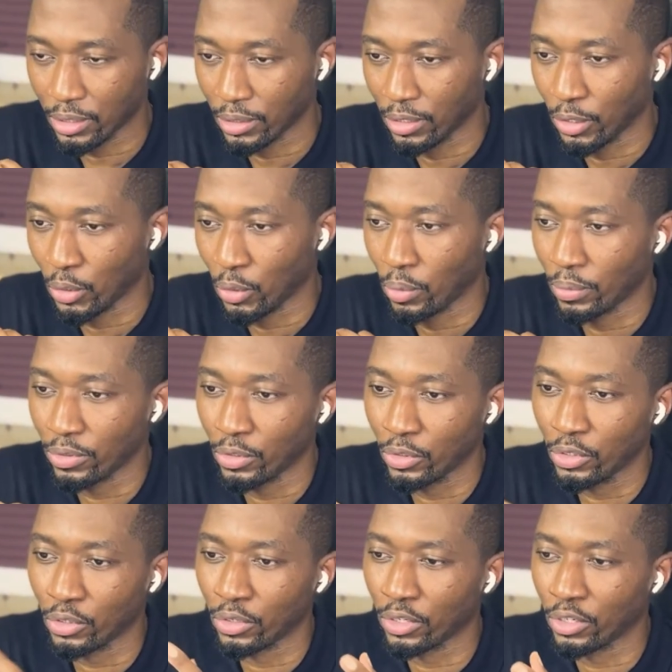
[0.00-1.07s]

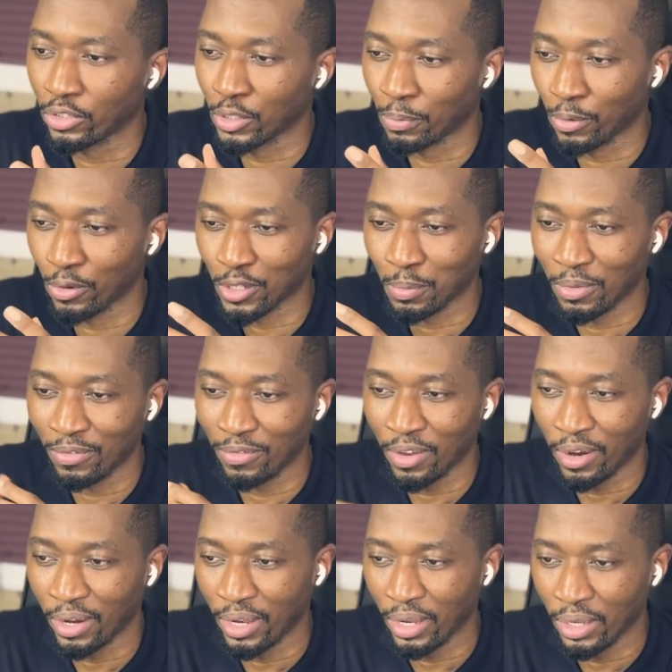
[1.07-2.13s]
You're supposed to be
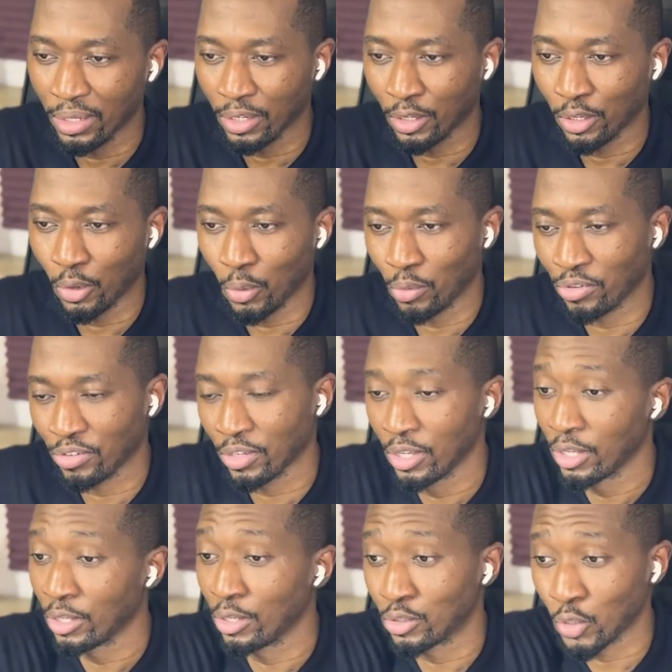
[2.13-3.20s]
very close.
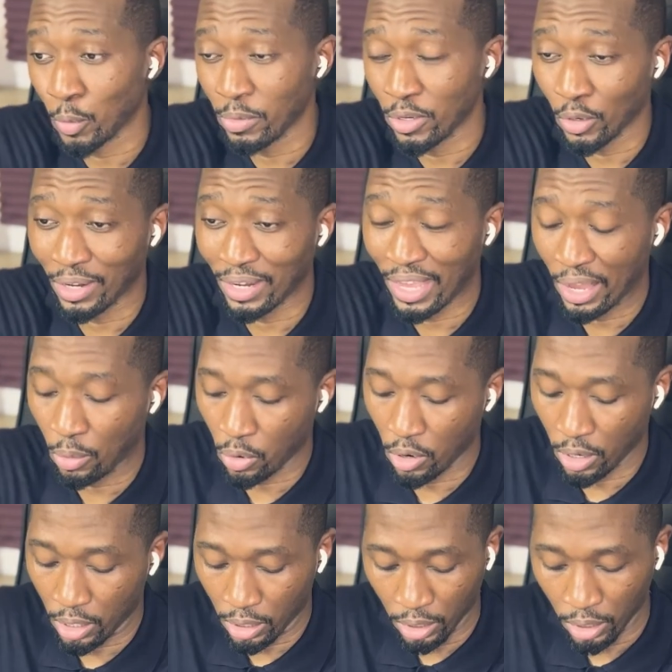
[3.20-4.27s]
You told me your
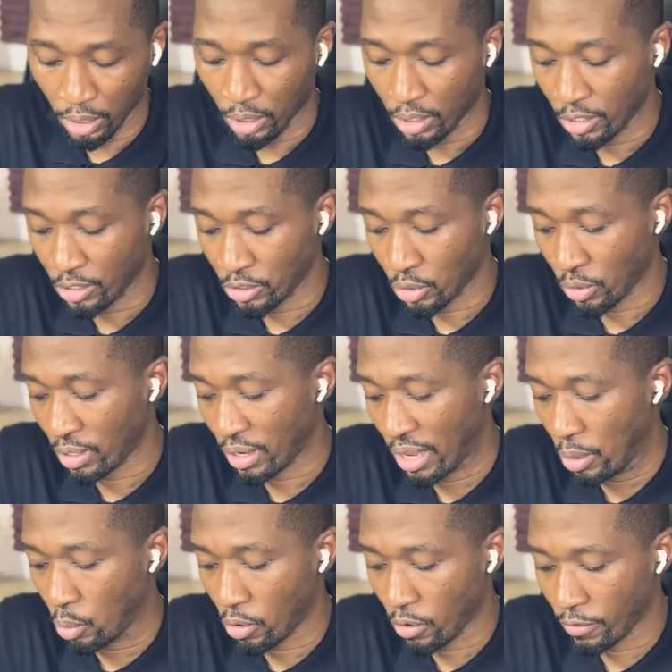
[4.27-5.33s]
network is your
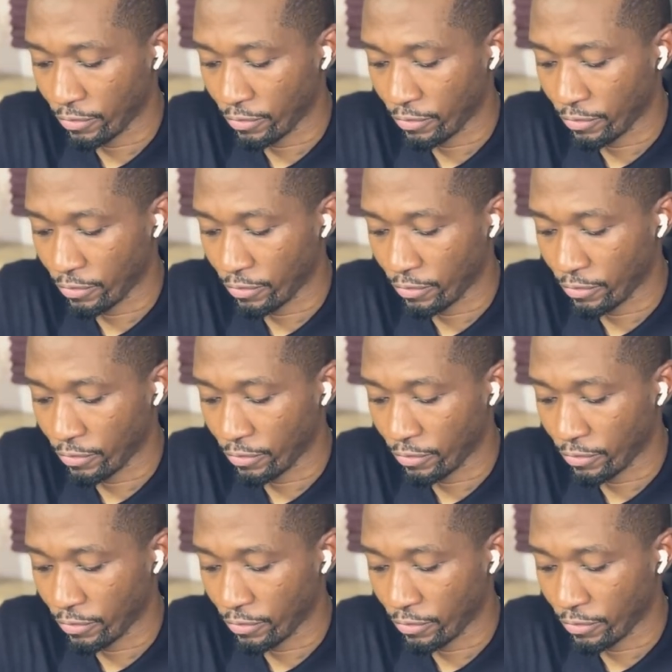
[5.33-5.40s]
net worth.